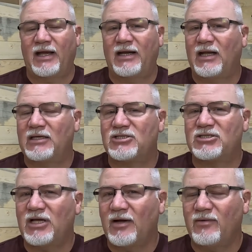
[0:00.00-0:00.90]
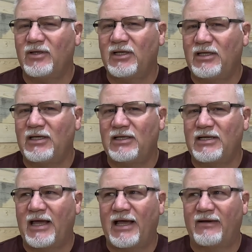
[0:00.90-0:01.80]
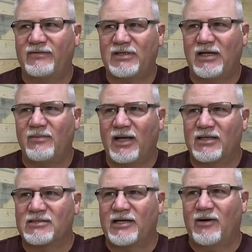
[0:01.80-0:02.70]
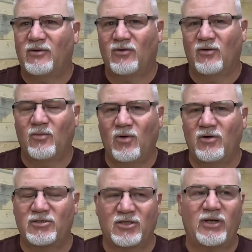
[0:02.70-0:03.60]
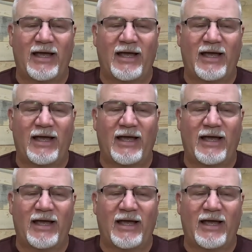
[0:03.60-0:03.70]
and they generally need to have 10 miles an hour or more to